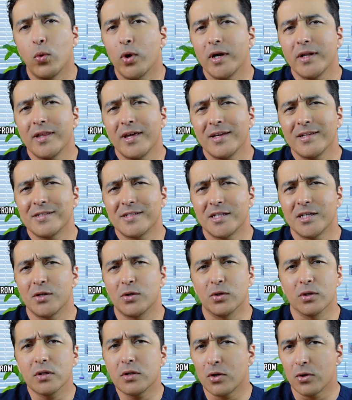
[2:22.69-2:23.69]
where does the
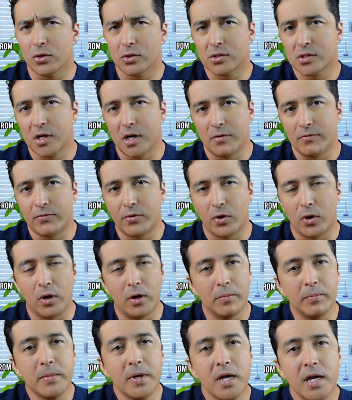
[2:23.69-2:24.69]
glucose come
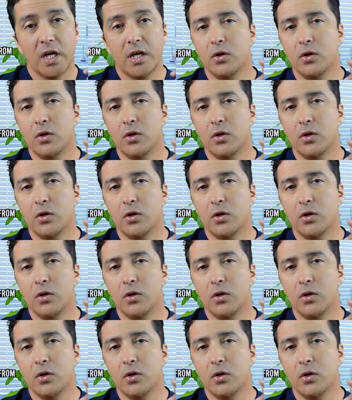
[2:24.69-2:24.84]
from,